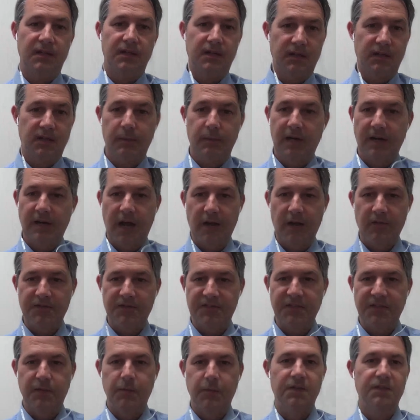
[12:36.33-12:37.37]
about out of
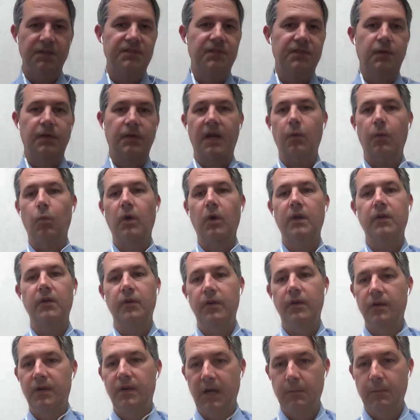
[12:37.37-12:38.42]
sequence. Okay, when are
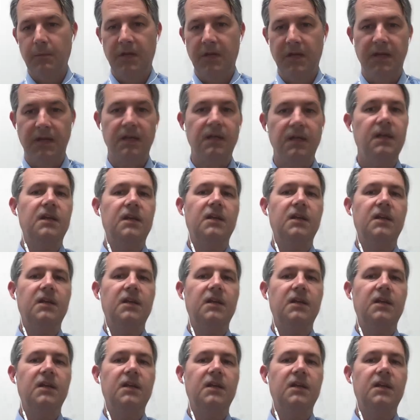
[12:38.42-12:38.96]
you coming?